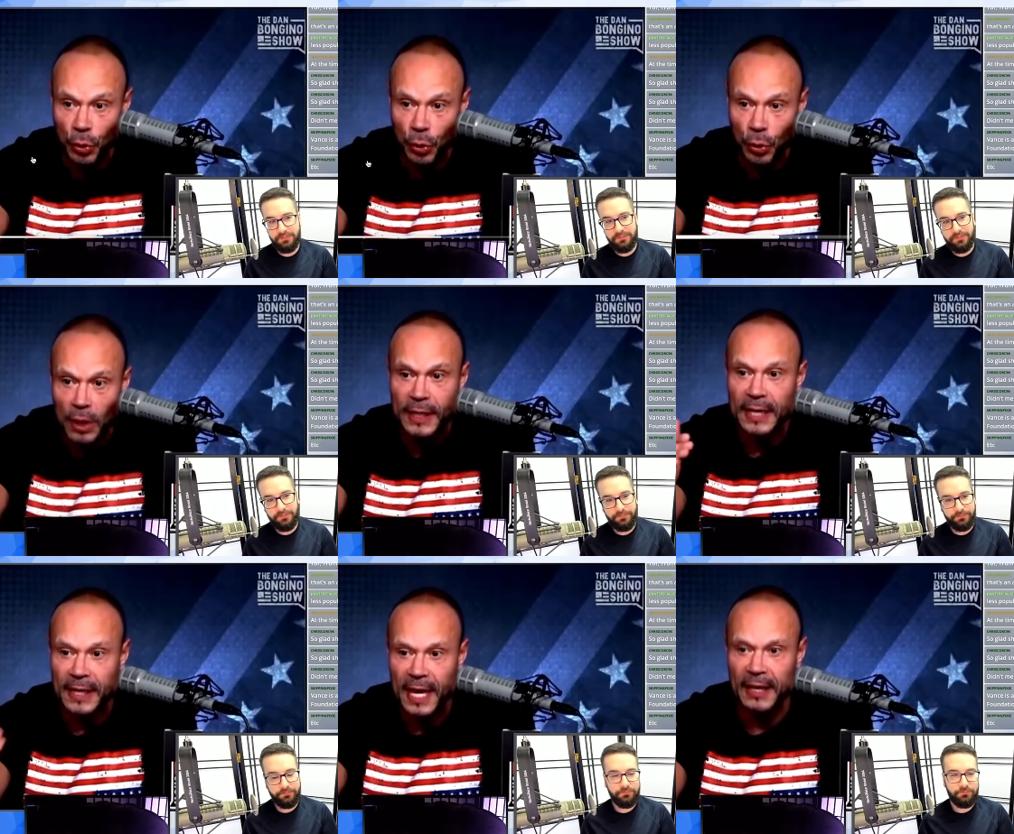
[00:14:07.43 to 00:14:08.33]

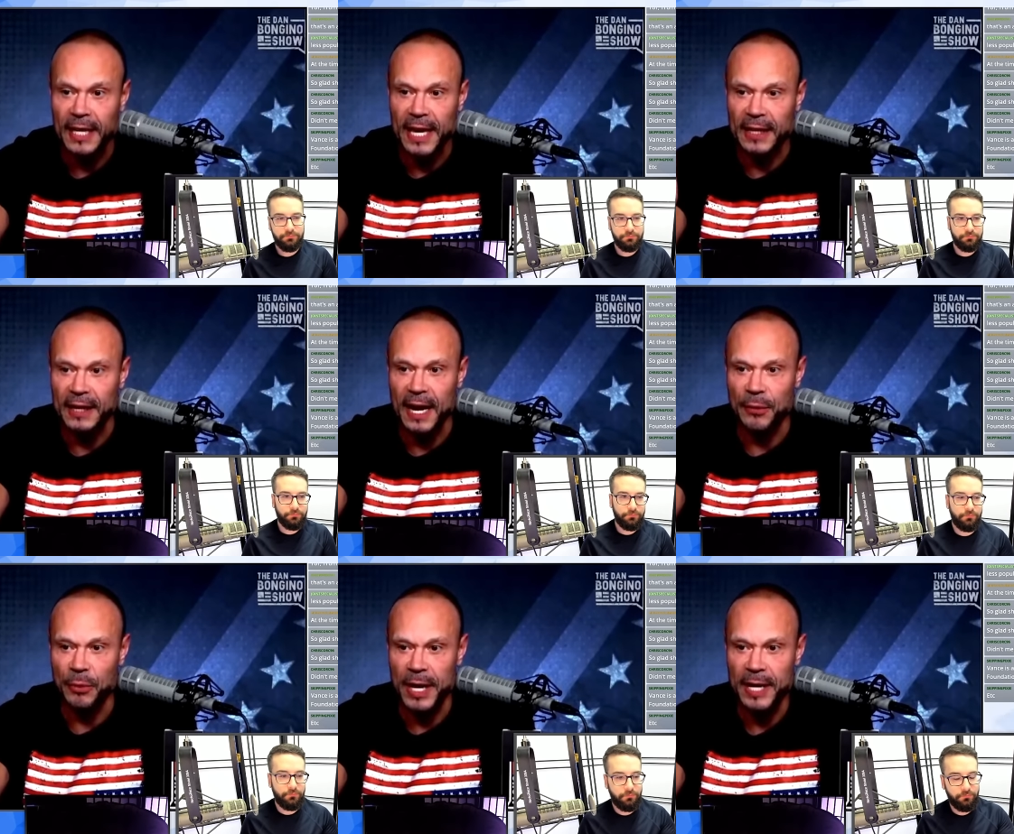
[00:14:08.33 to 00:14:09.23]
Speaker 1: Look at Kellyanne
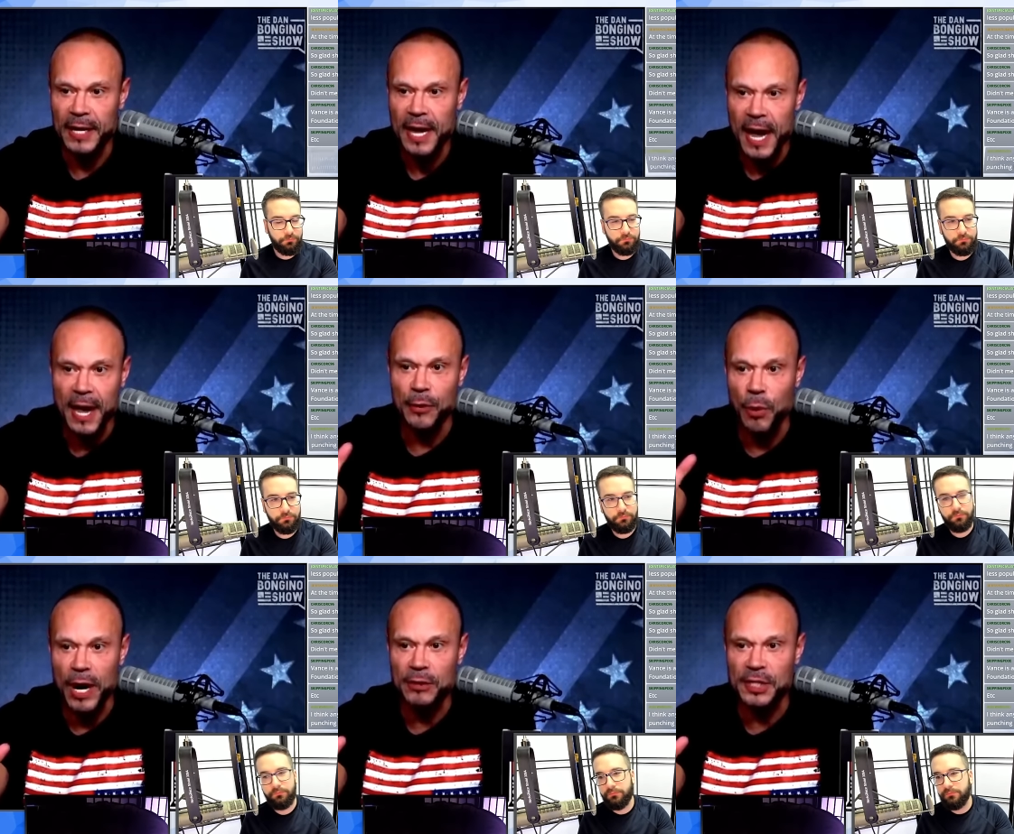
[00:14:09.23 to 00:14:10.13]
Conway
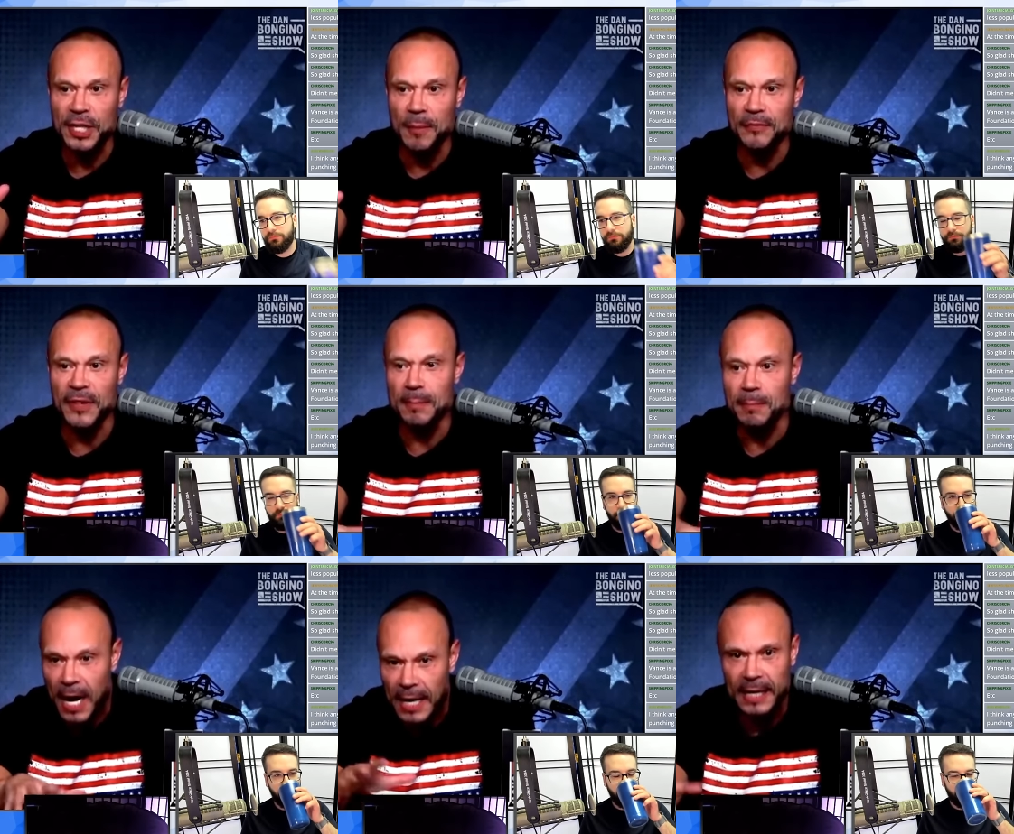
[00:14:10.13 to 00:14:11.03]
and where some of the
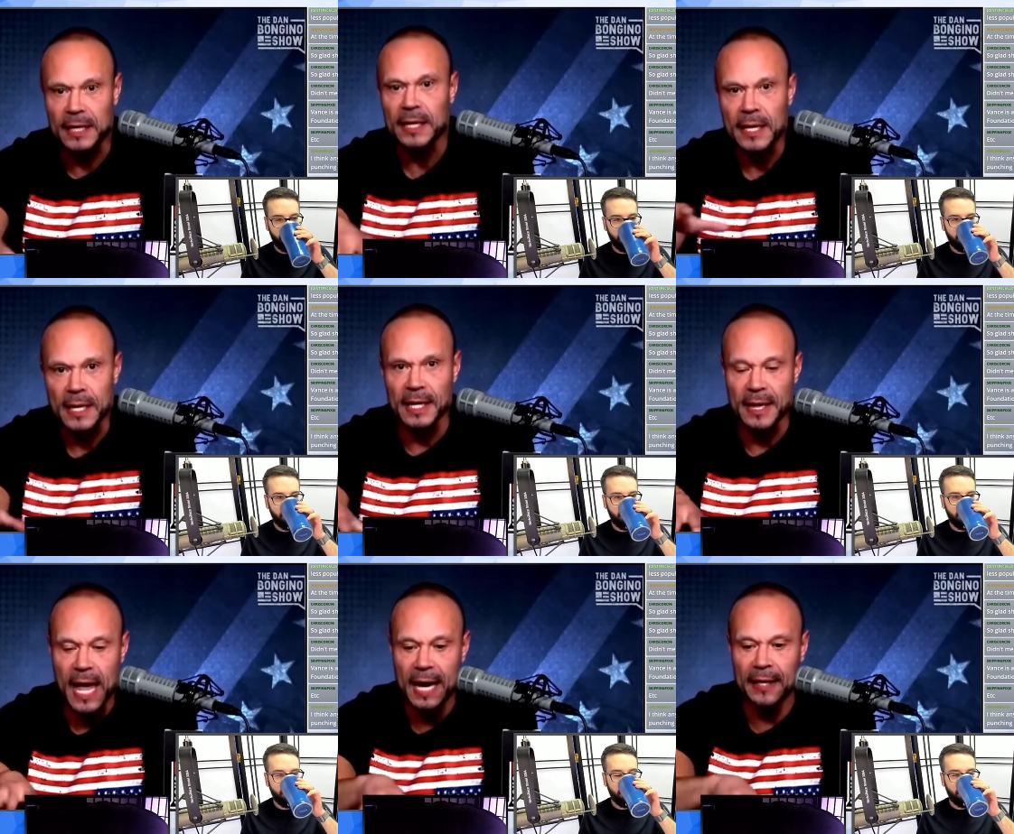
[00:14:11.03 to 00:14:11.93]
money
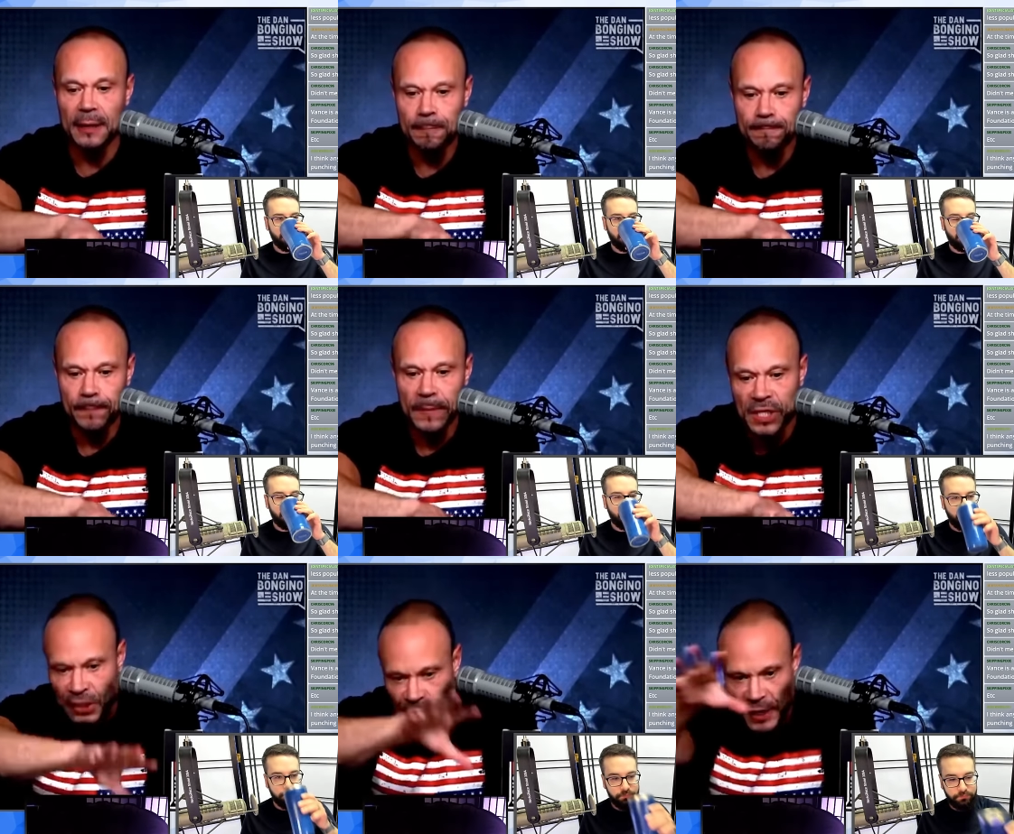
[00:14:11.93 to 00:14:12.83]
in that
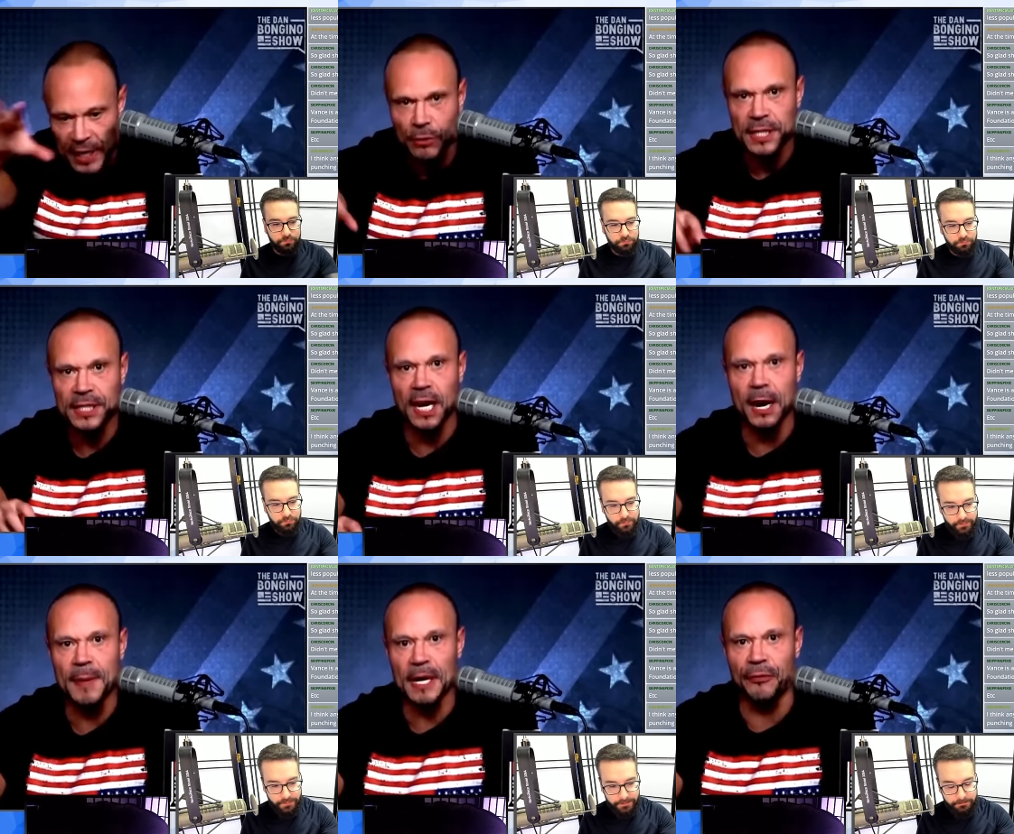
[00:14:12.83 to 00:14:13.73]
sphere is
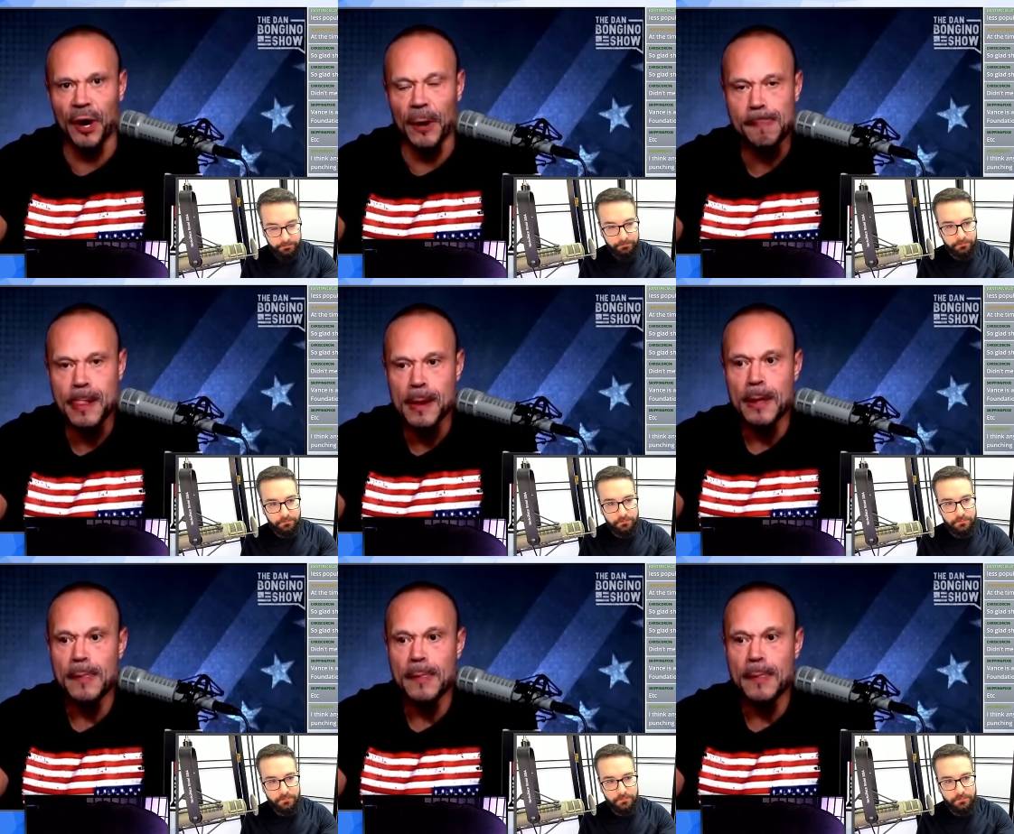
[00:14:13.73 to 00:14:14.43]
coming from.